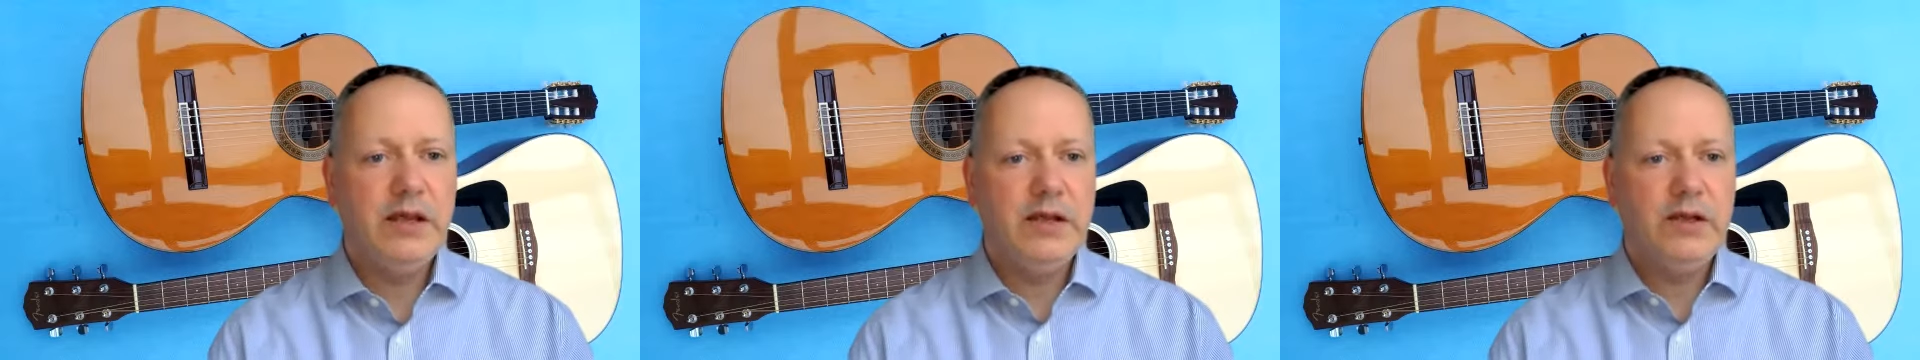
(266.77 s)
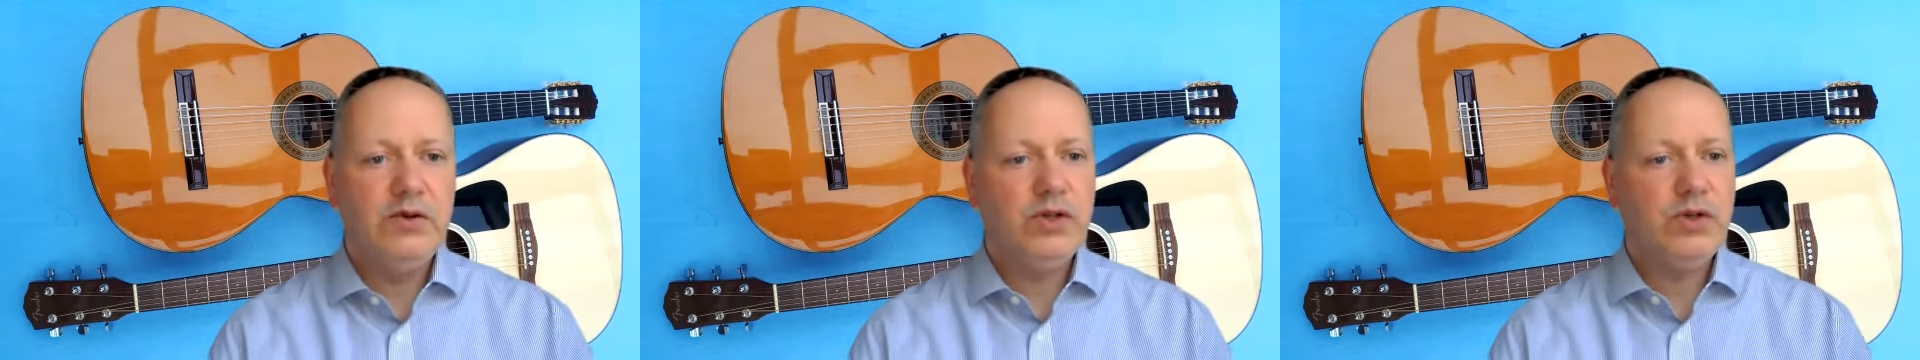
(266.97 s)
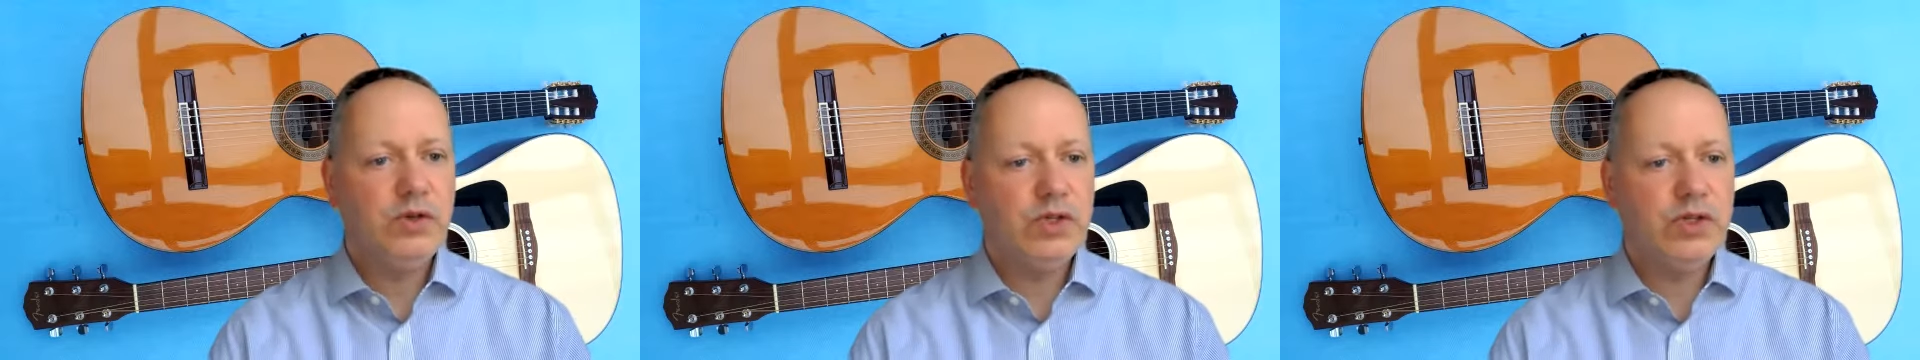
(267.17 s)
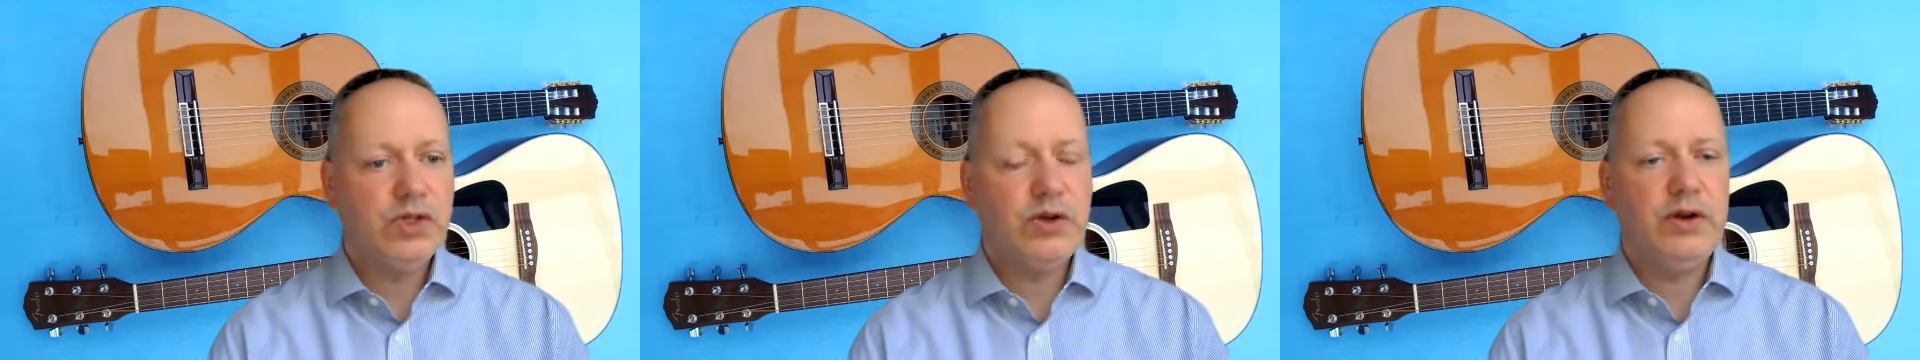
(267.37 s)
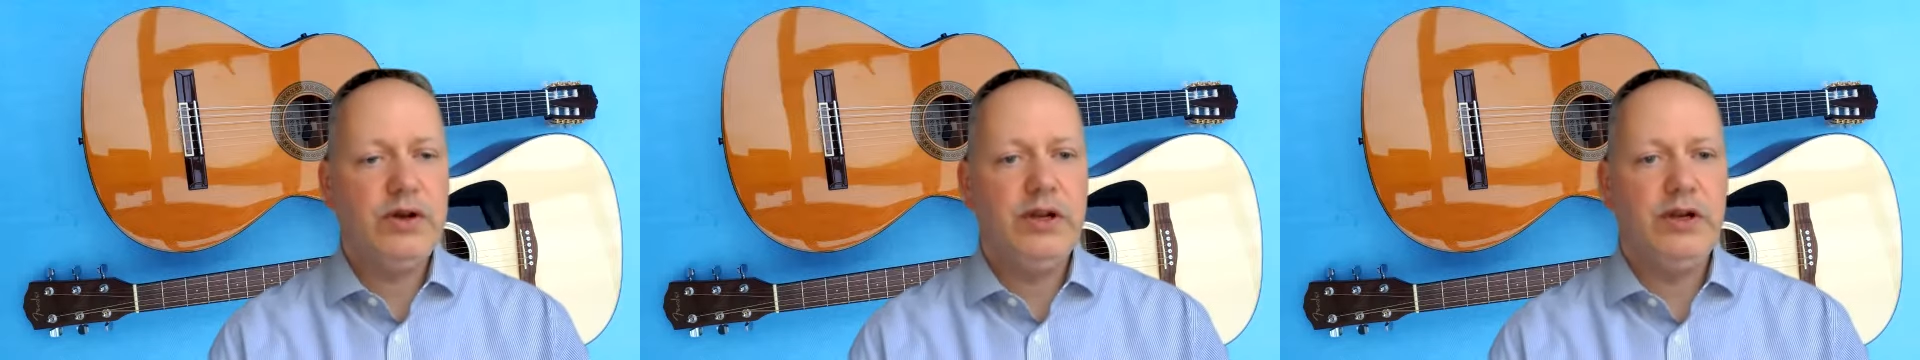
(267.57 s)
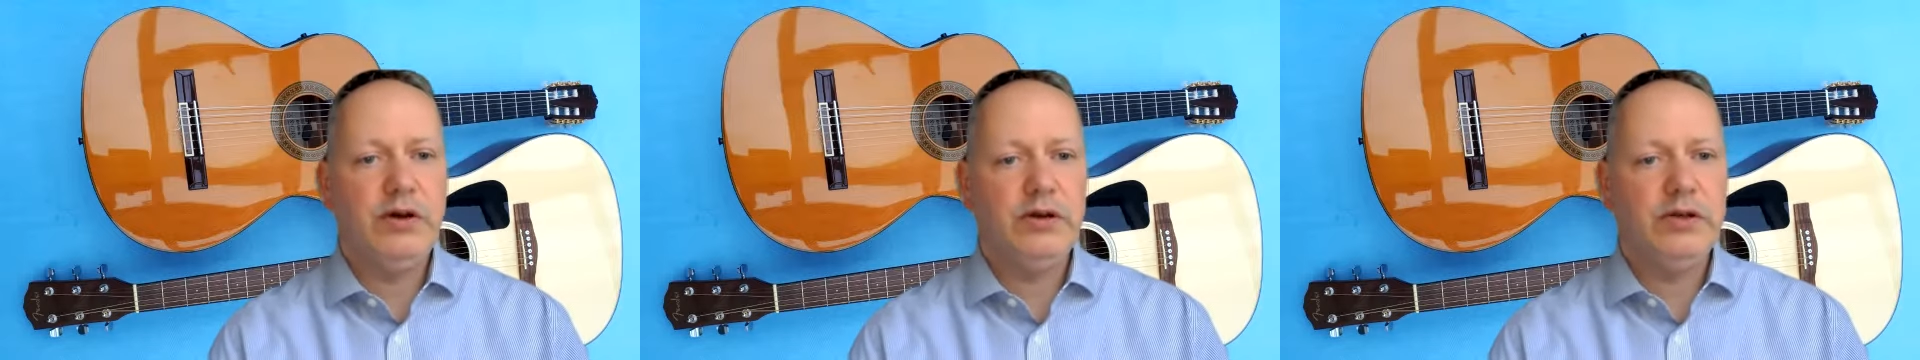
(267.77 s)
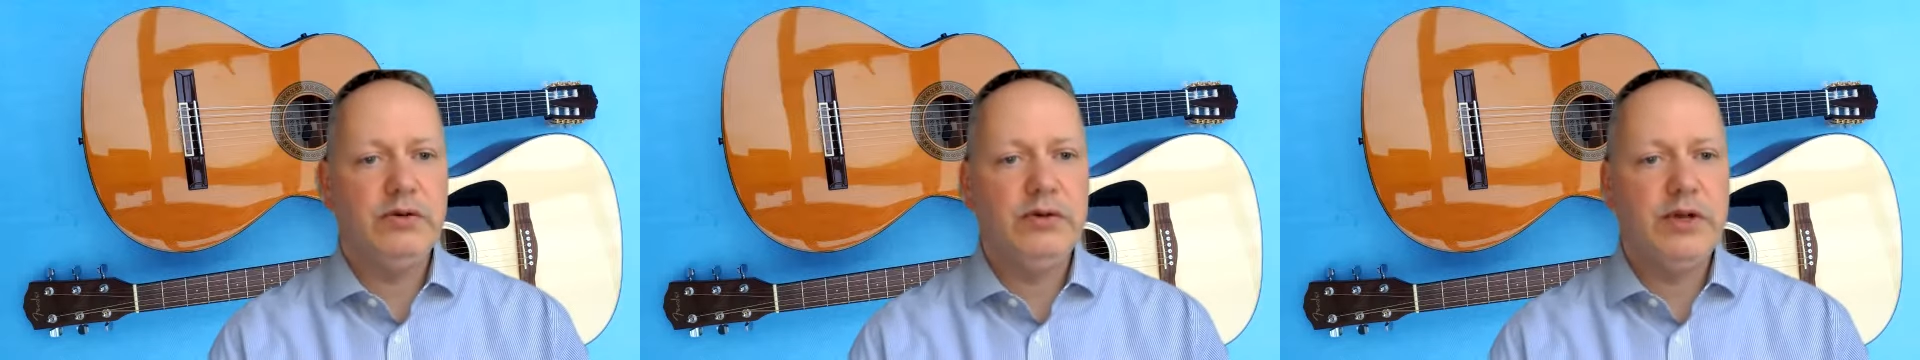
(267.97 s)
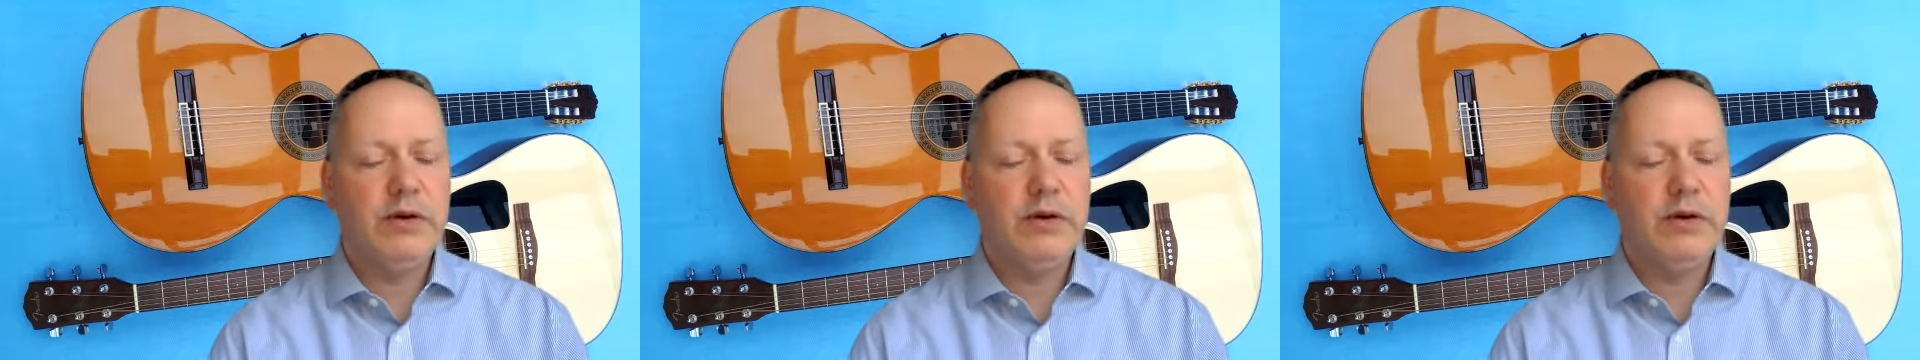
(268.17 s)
you should certainly not do it.